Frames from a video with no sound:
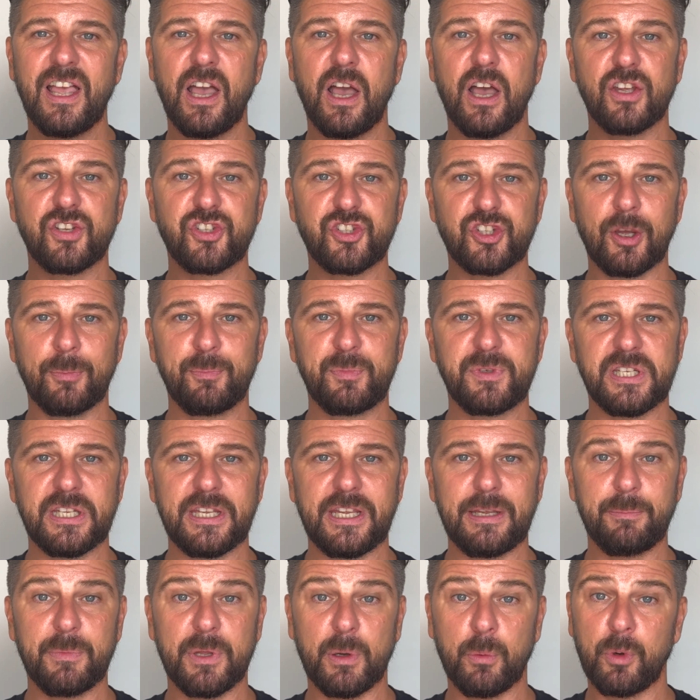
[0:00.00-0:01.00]
a
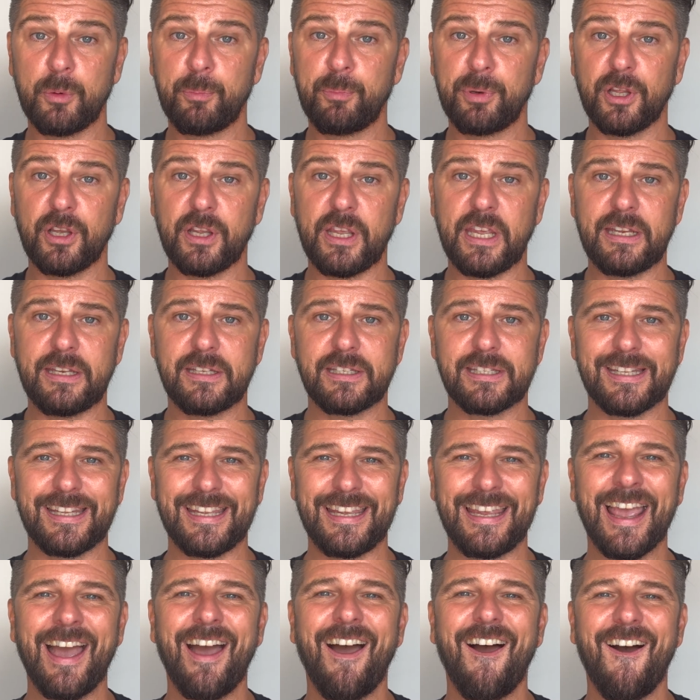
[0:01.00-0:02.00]
sub-team that would plug into
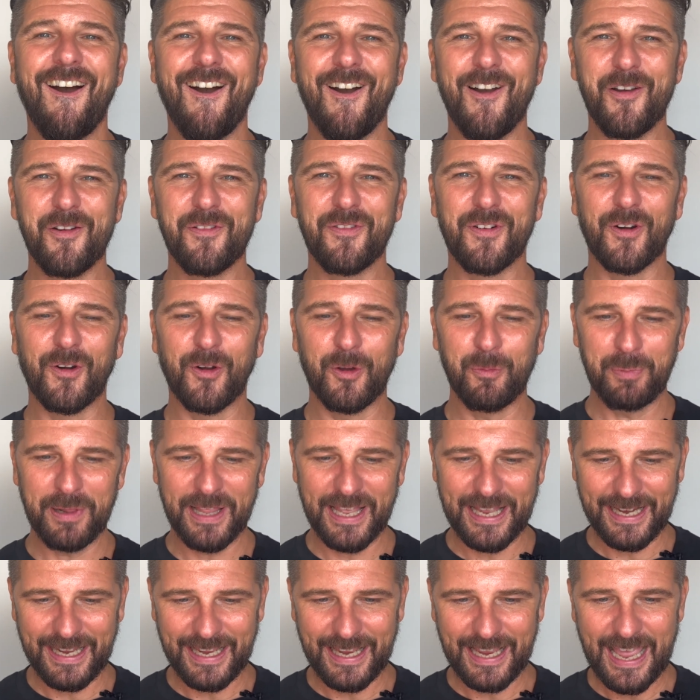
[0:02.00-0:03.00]
the overall
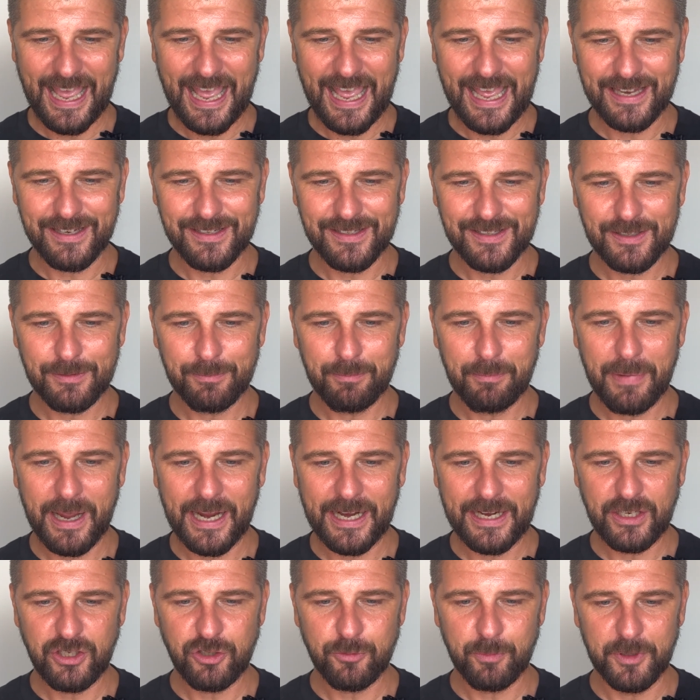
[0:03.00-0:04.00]
planning and
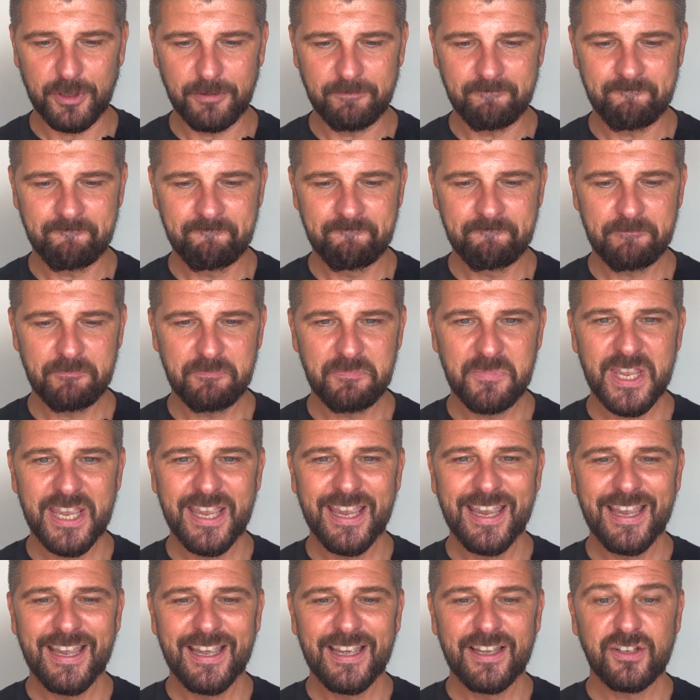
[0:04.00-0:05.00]
management.
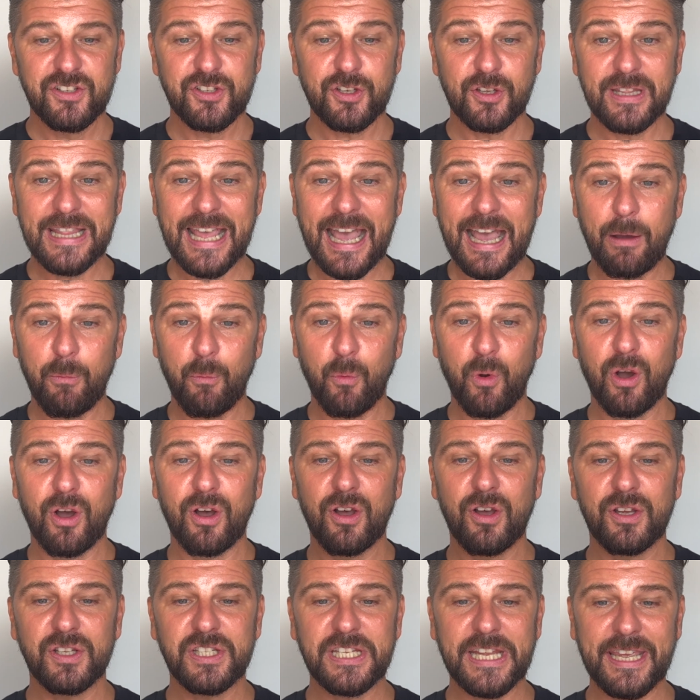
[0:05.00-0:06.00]
So that
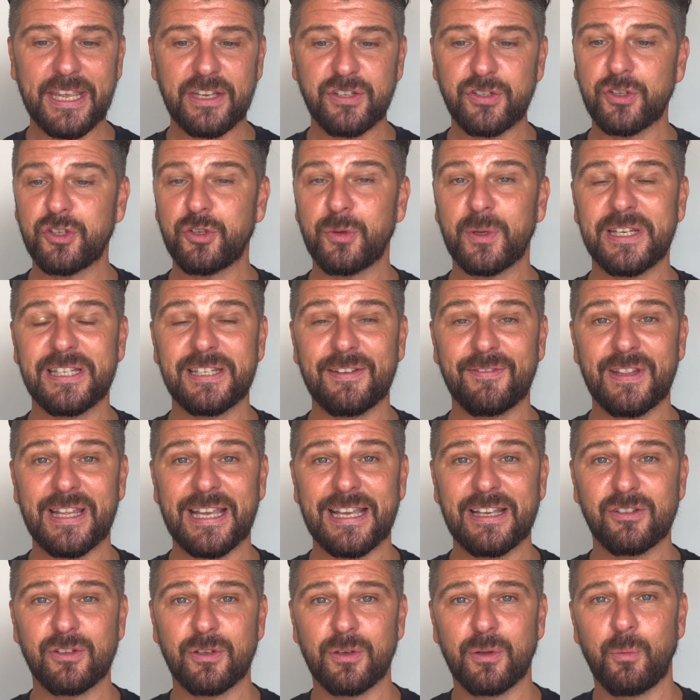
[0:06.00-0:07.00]
was ISO
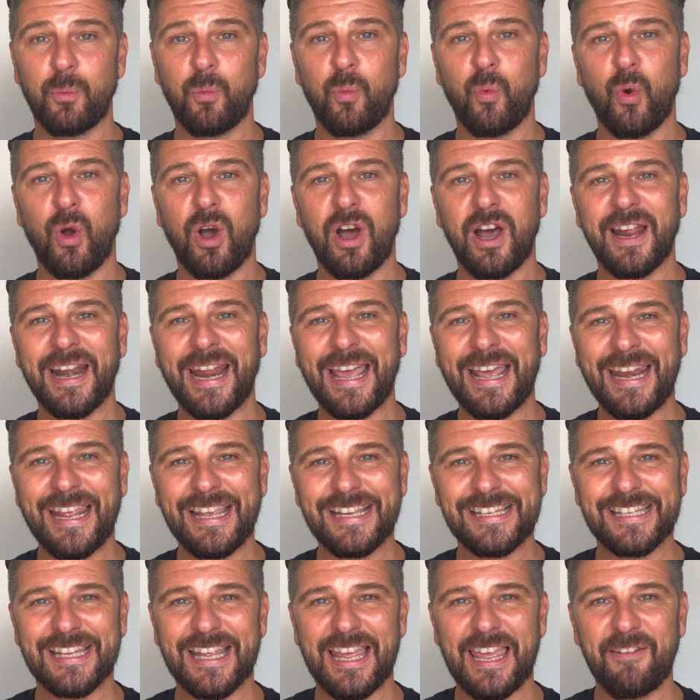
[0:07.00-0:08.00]
27001
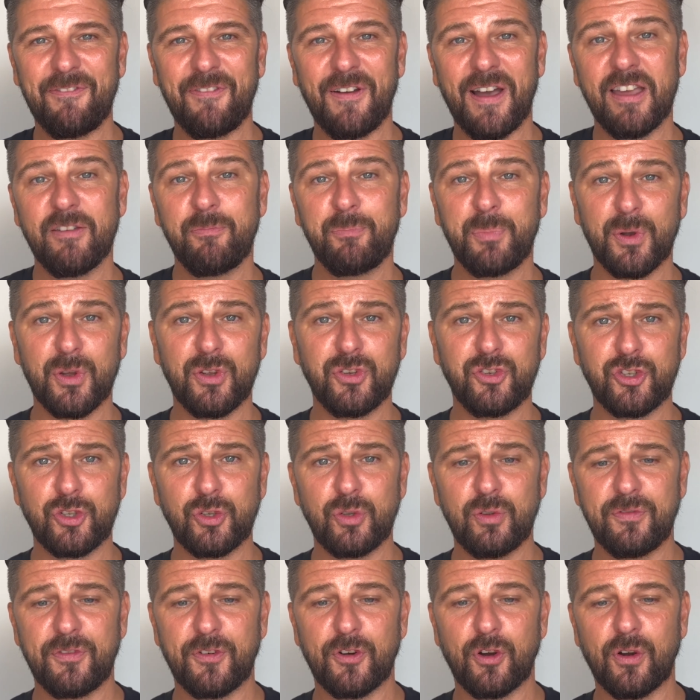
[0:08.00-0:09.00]
Annex A
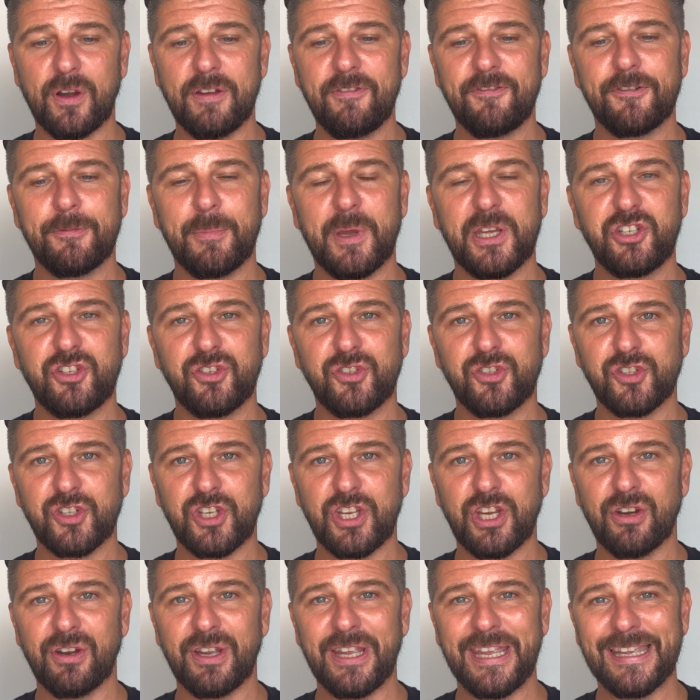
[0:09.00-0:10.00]
5.24 Information
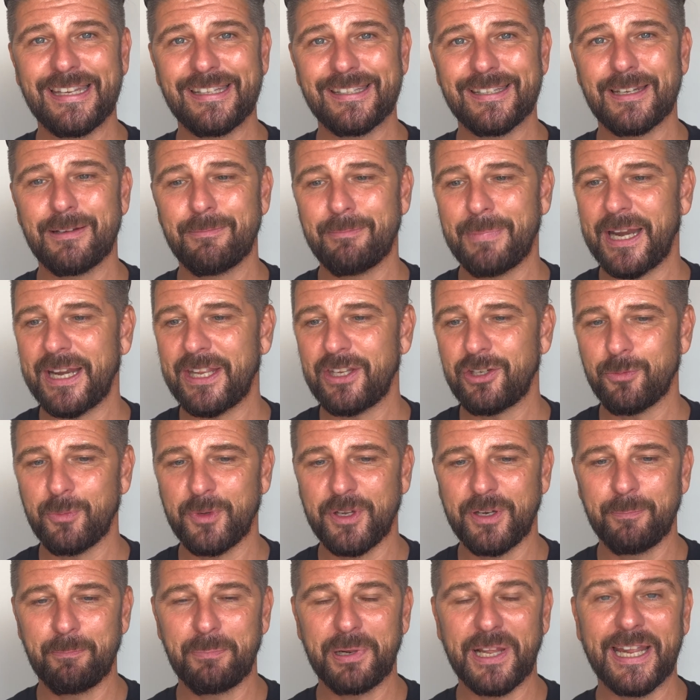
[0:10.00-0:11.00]
Security Incident
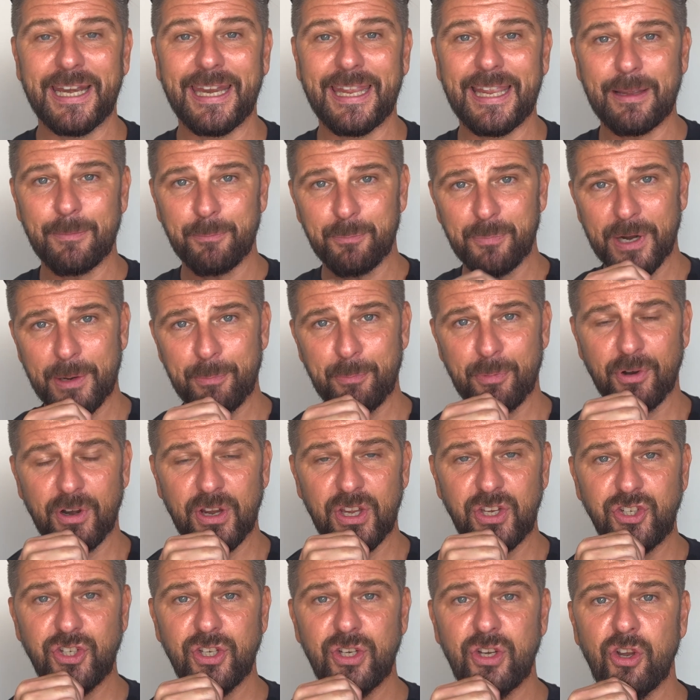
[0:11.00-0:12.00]
Management Planning and
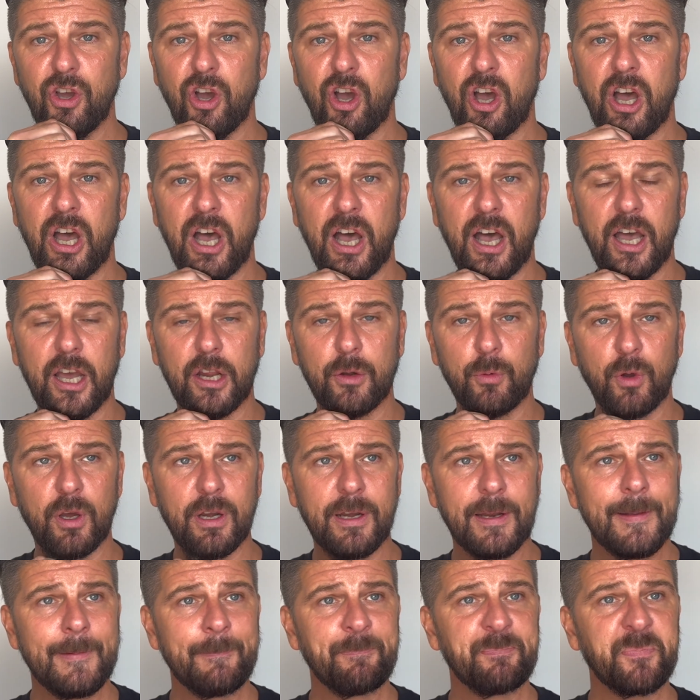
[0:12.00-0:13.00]
Preparation. Not a hard one,